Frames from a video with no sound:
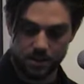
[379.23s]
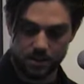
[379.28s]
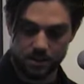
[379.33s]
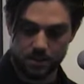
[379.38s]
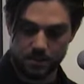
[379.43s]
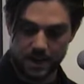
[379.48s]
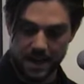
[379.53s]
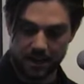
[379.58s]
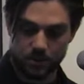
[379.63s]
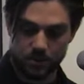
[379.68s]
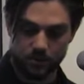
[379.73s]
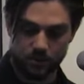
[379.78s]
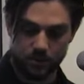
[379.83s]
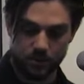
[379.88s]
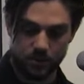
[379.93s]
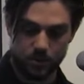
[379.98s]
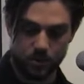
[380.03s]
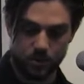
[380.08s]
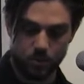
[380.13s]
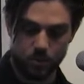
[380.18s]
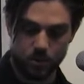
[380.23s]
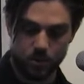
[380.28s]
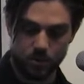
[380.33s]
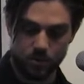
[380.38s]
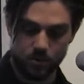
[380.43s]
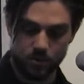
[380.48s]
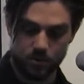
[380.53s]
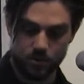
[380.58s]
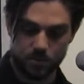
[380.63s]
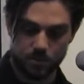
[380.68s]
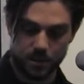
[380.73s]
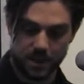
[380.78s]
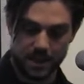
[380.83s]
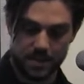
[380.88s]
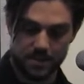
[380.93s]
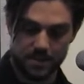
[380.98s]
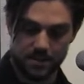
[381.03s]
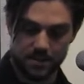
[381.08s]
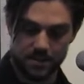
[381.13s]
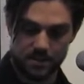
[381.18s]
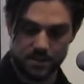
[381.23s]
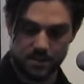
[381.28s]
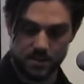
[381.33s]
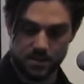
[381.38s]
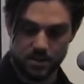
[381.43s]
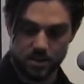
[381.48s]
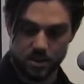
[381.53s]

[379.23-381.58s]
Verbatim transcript: tobacco from the New World, spices,